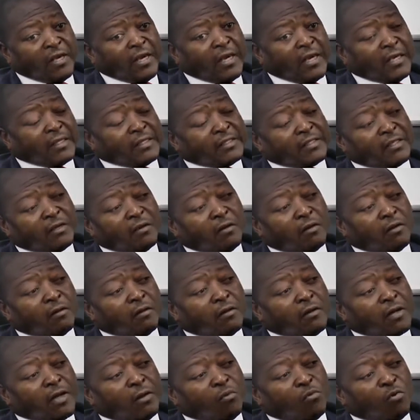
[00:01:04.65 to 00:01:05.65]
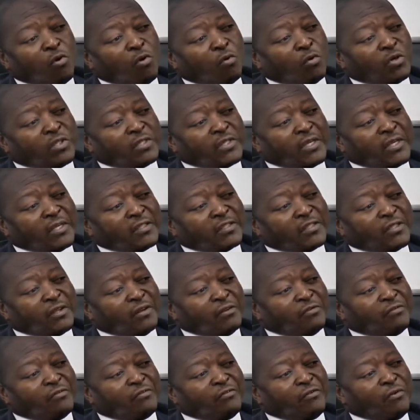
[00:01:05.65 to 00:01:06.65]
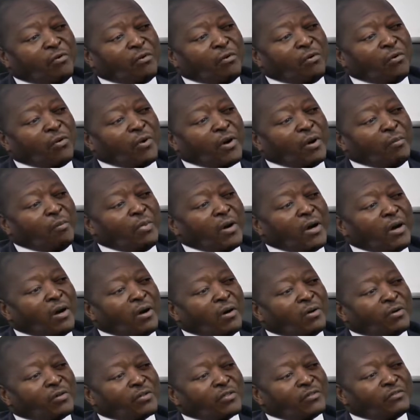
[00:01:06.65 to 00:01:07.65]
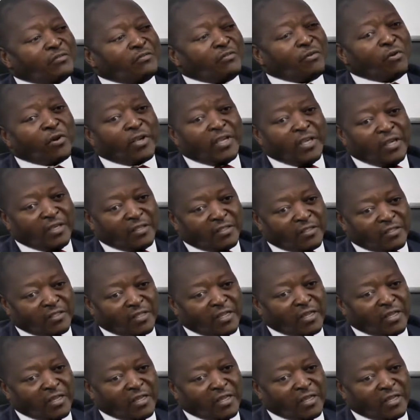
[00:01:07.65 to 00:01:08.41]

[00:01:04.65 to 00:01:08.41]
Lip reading: I worked with Airtel for about 4 years,